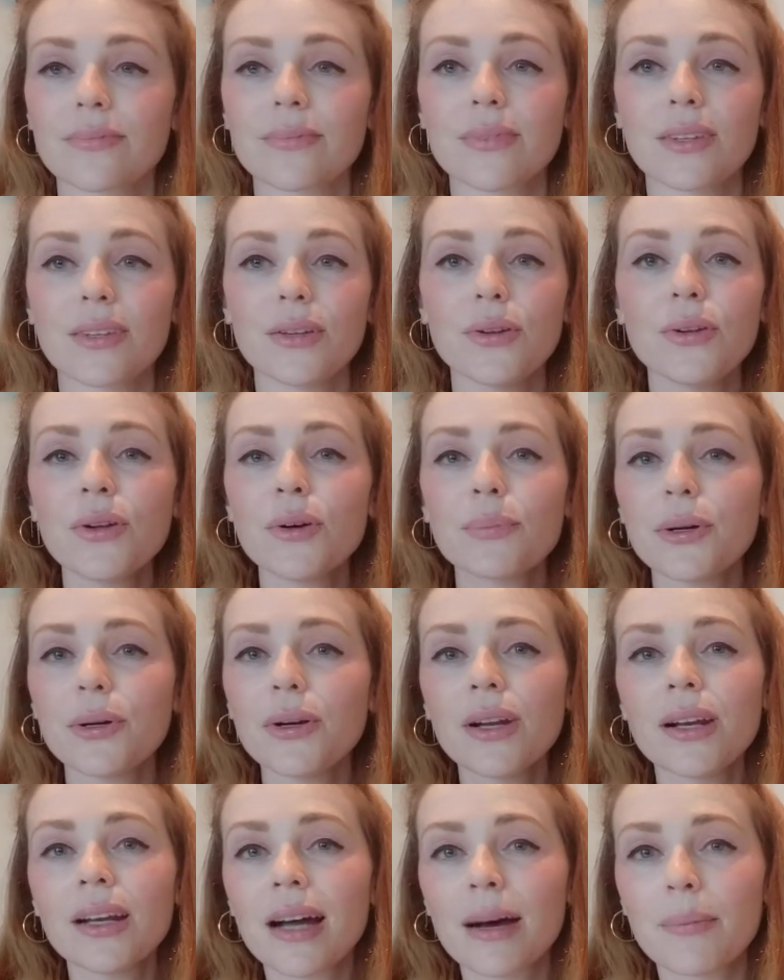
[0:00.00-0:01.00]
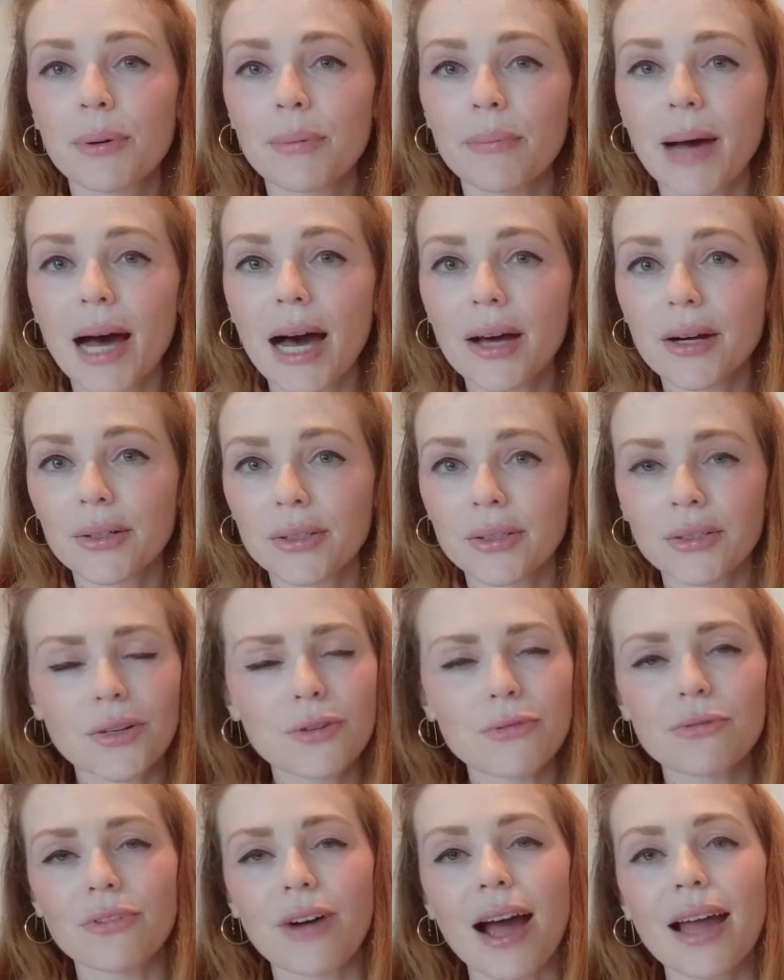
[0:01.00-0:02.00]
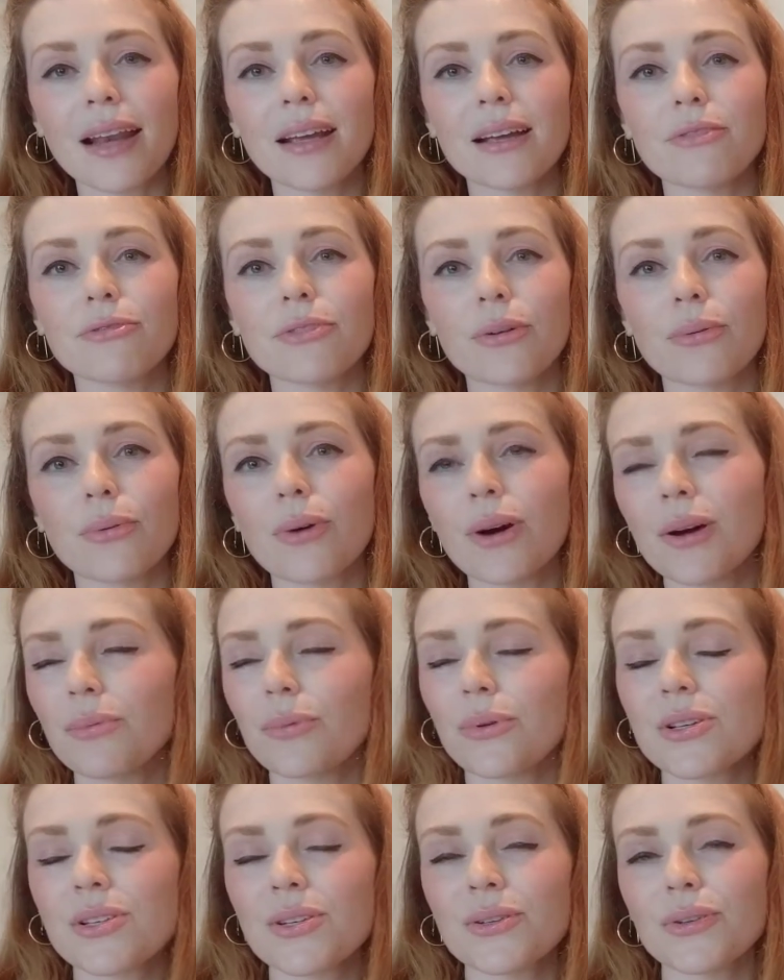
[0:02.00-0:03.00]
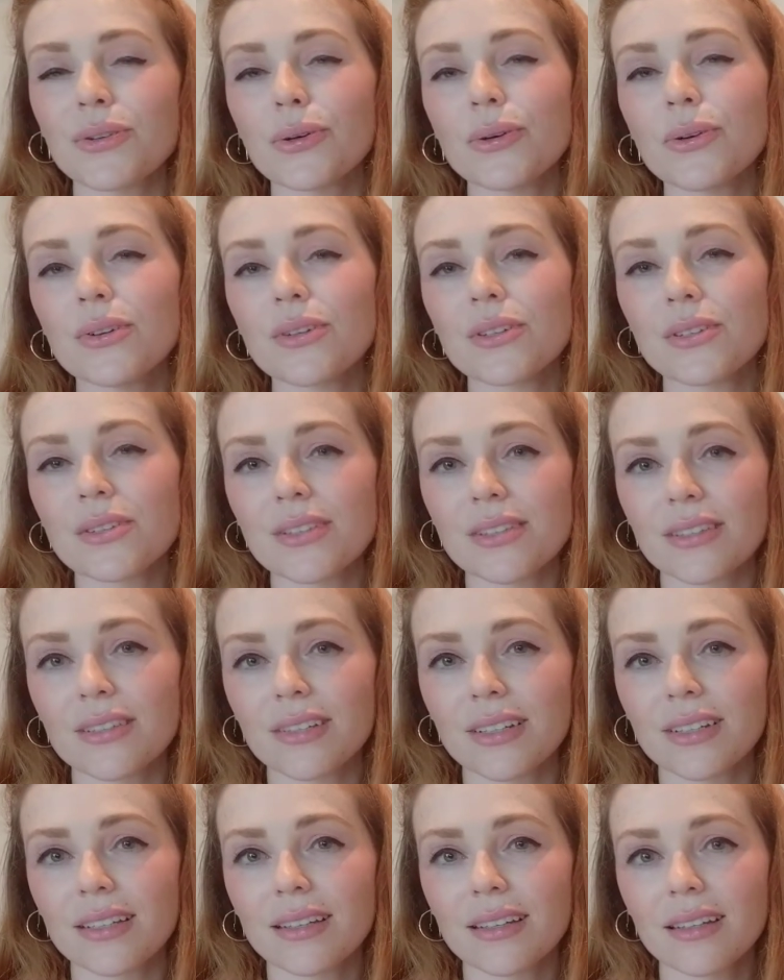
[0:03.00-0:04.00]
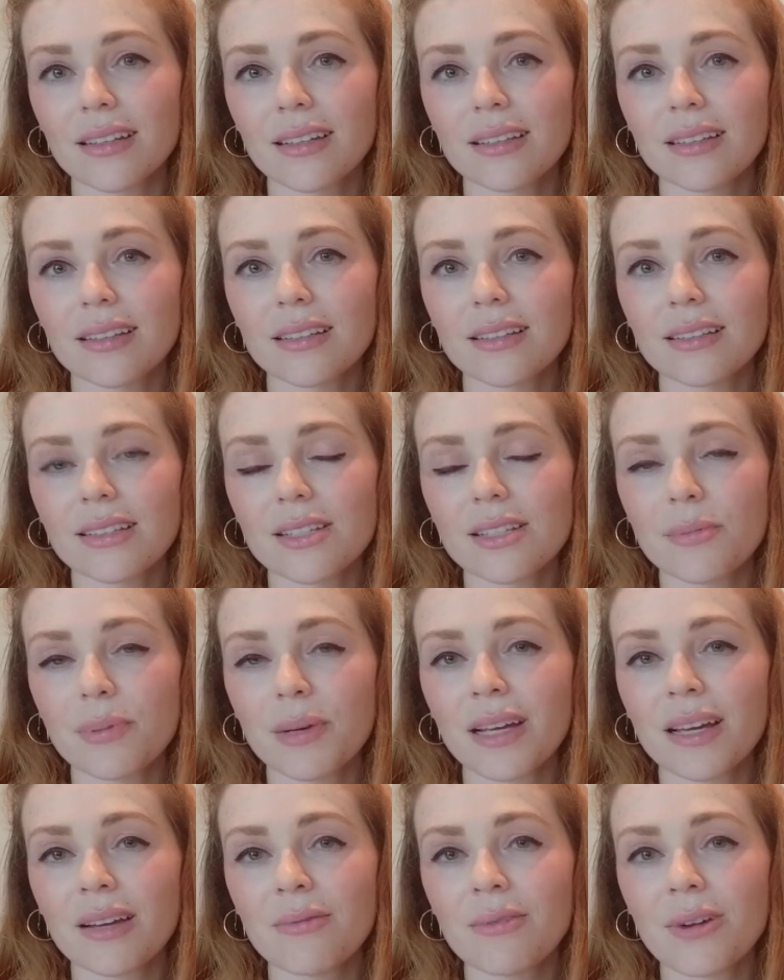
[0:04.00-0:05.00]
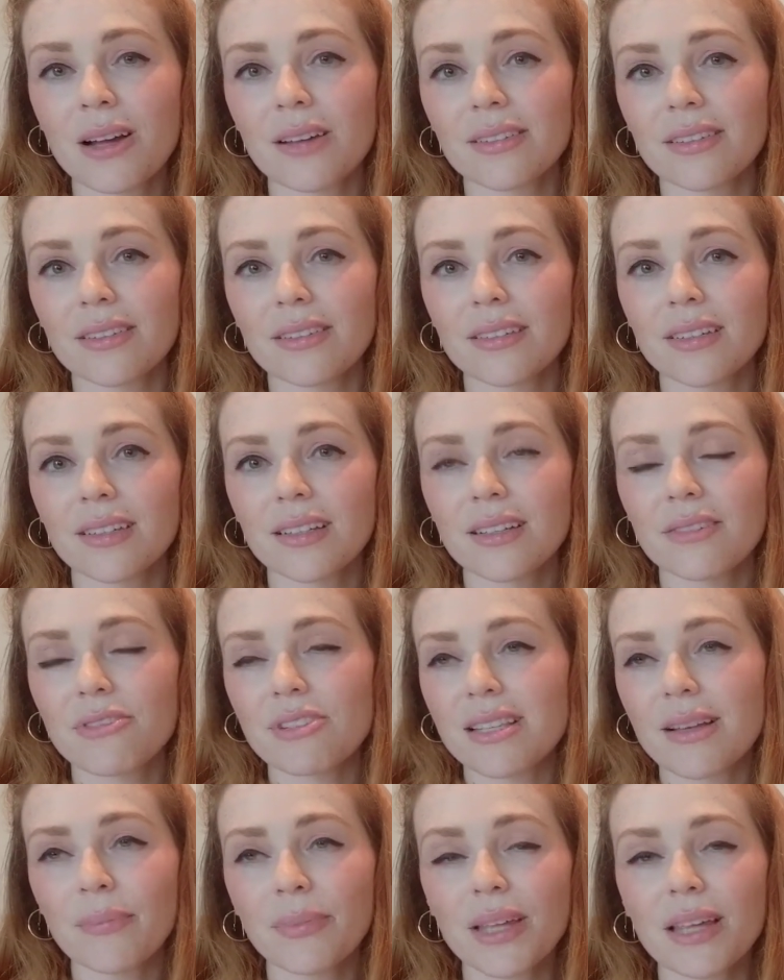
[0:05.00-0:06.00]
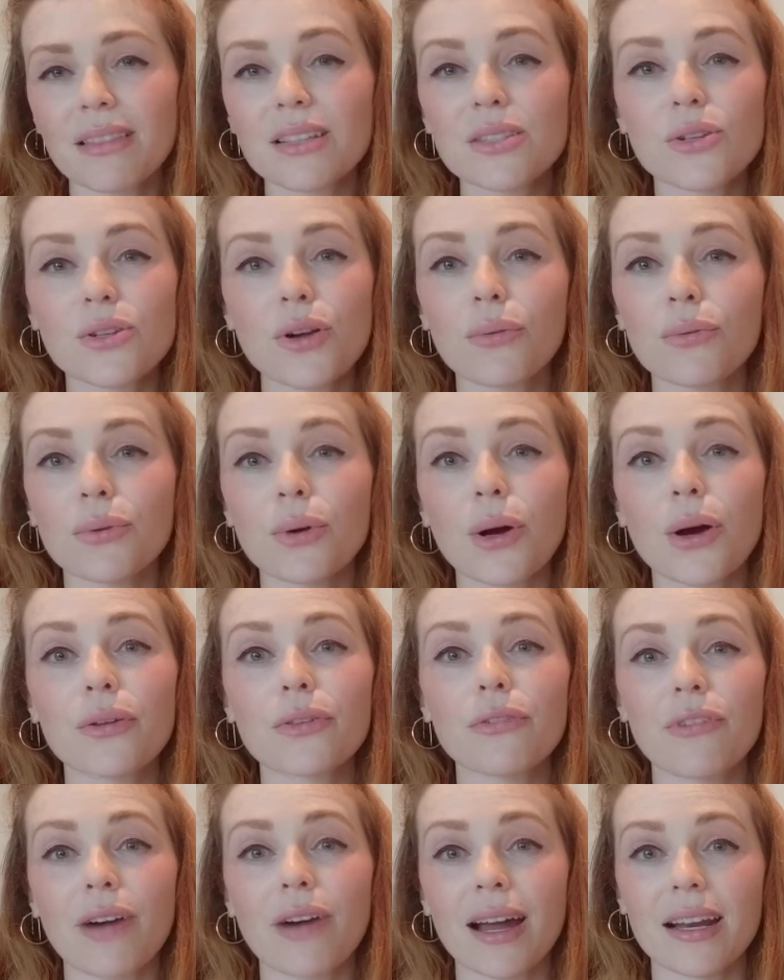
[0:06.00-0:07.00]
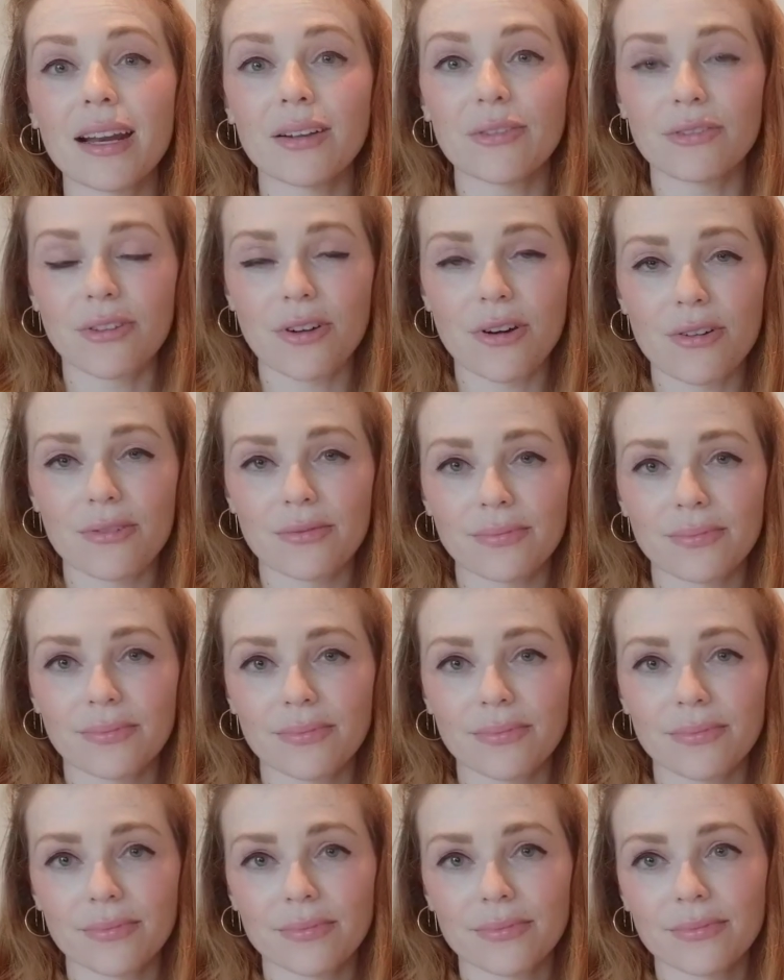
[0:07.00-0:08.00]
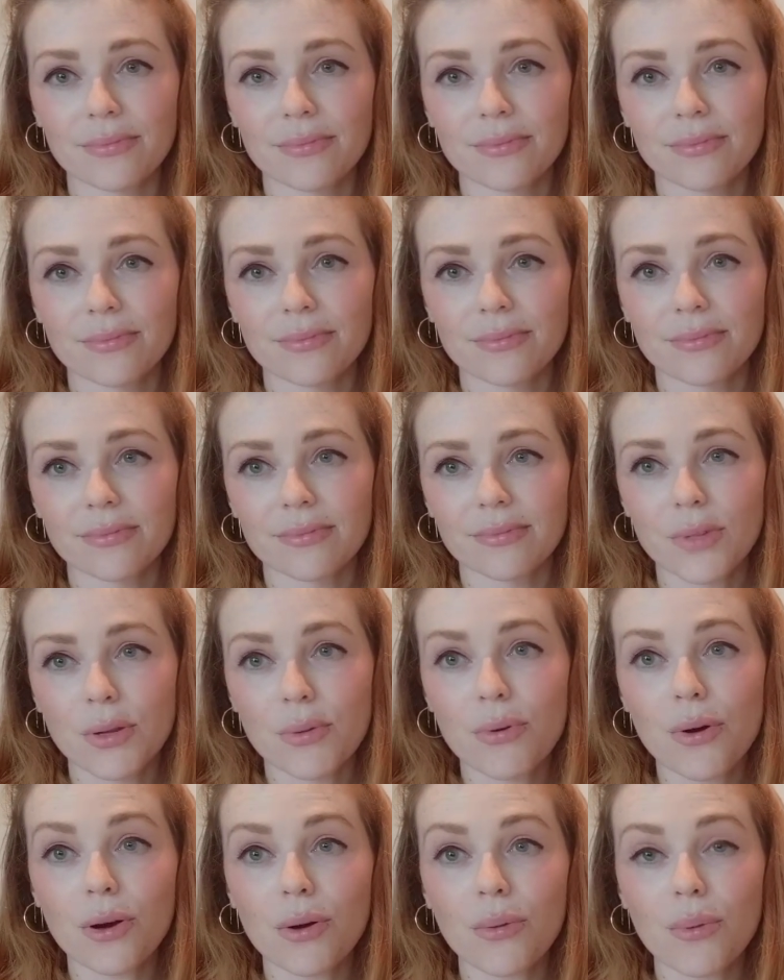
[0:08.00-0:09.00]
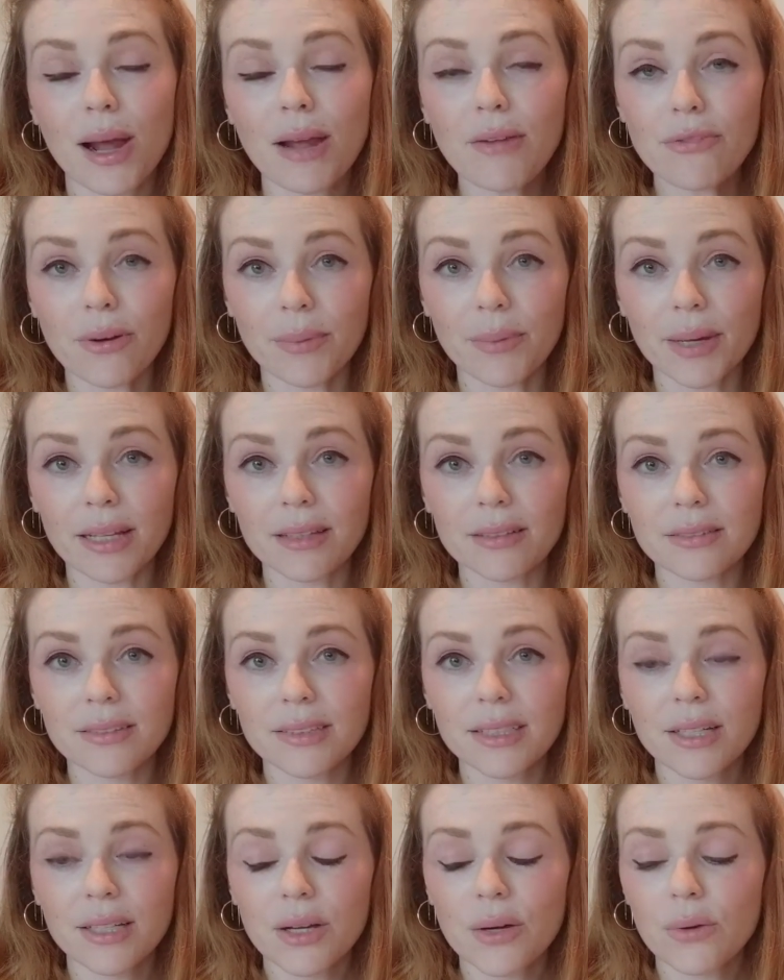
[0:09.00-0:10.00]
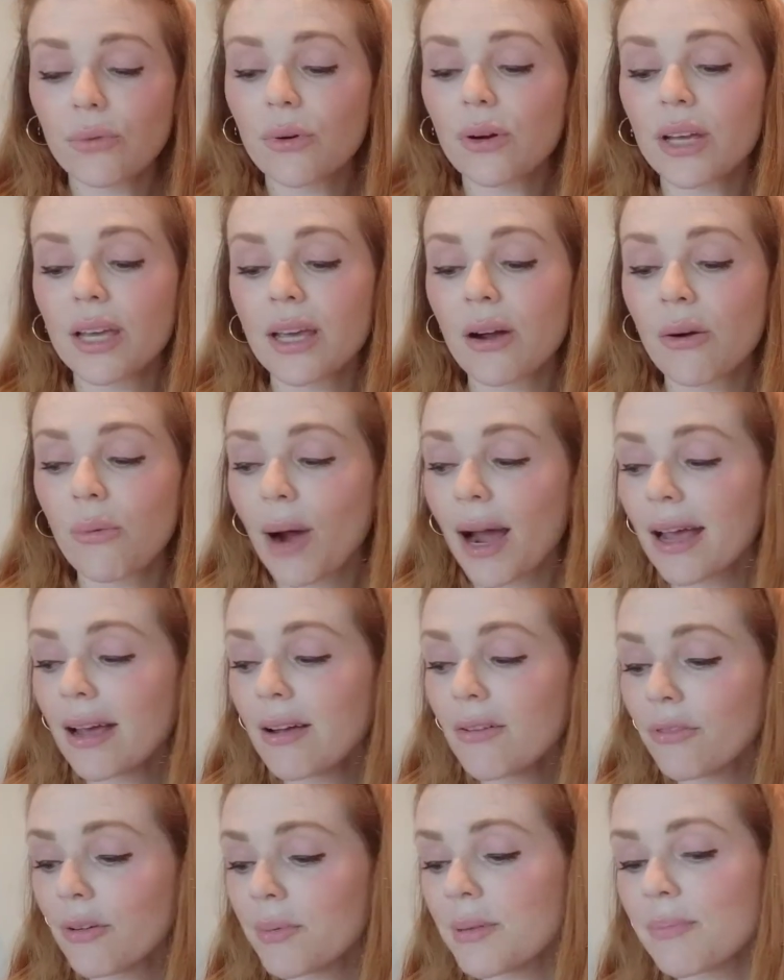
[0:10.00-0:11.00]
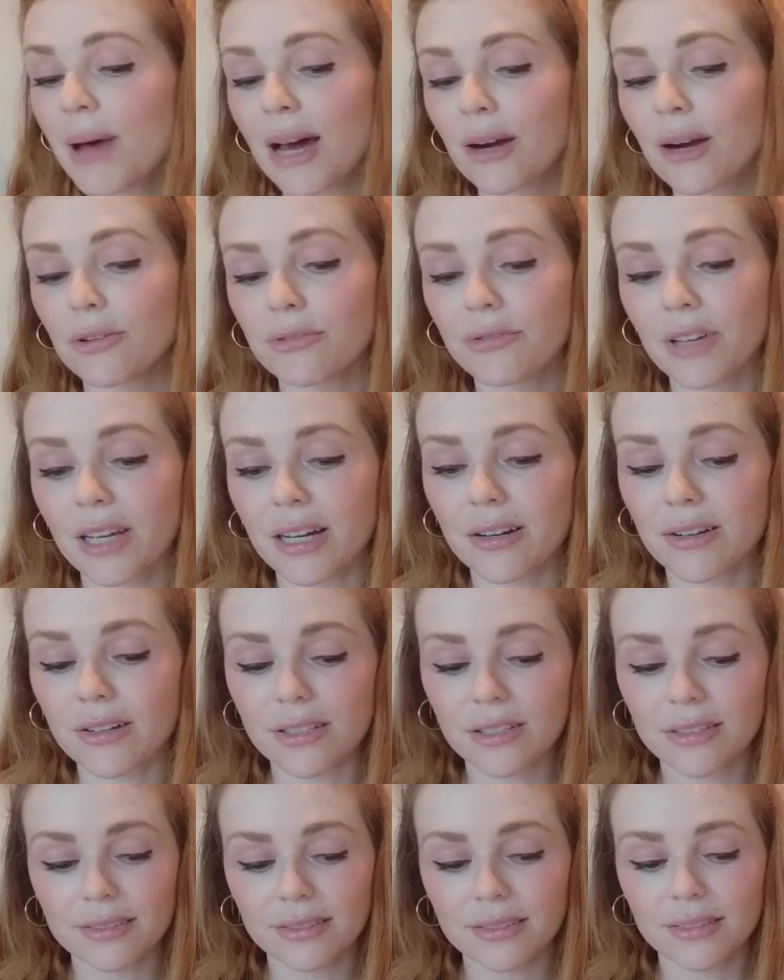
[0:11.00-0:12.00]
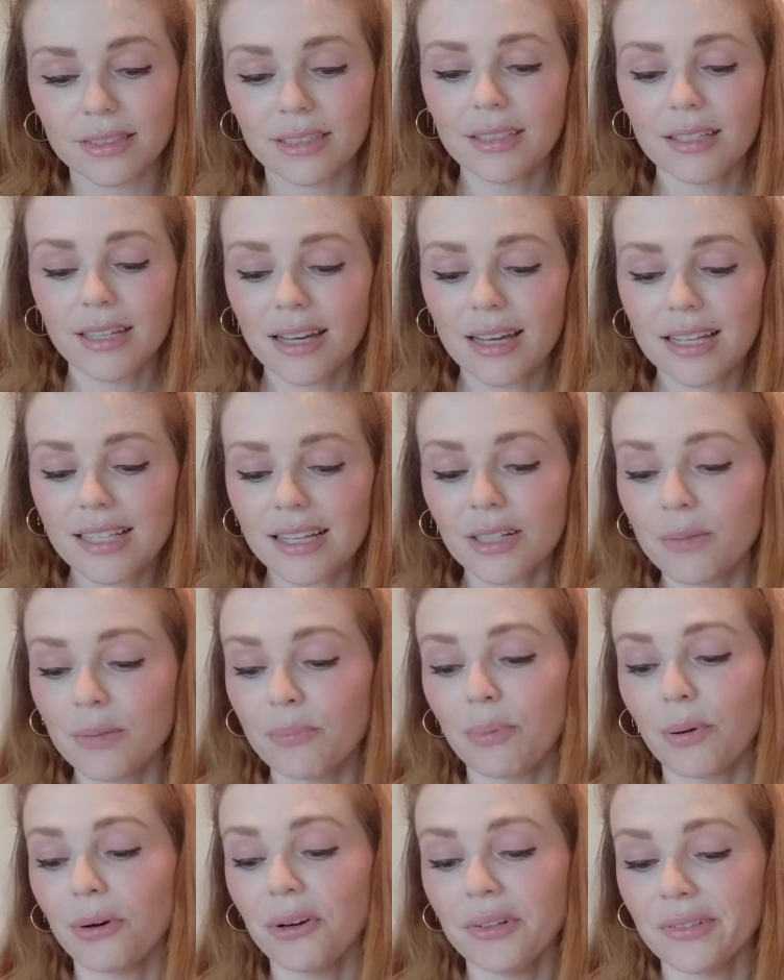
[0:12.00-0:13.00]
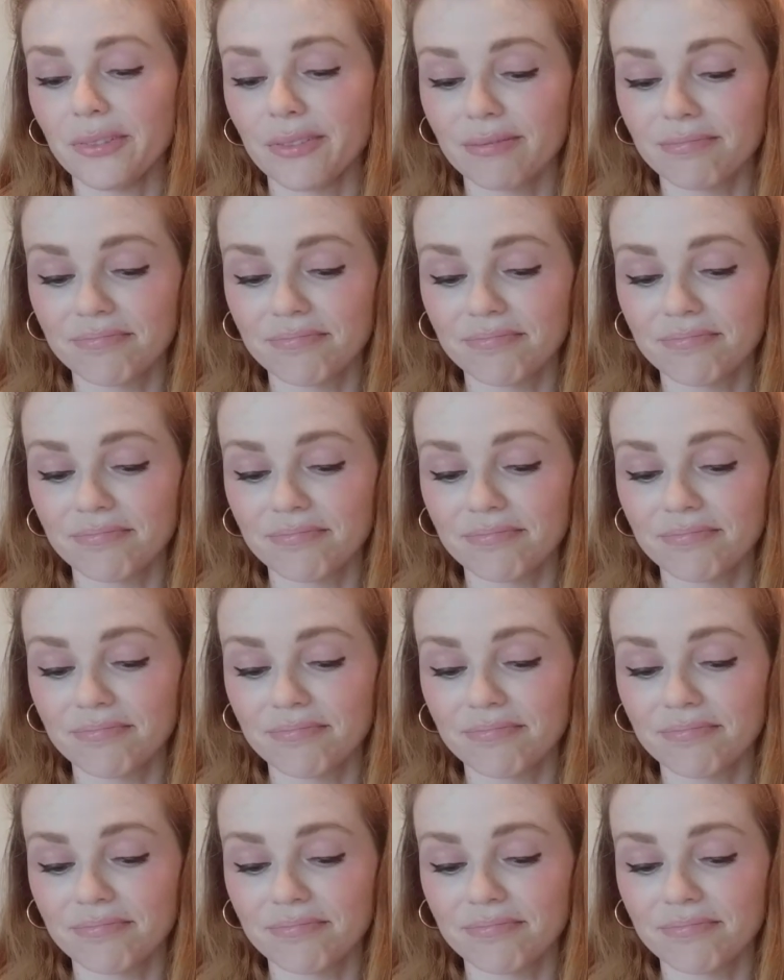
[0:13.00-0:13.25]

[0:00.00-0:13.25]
You're not putting up a battle. You're not fighting for what wasn't yours to begin with, for something that's not worth fighting for. You walk away from it. Walking away from the battlefield, it's unimportant.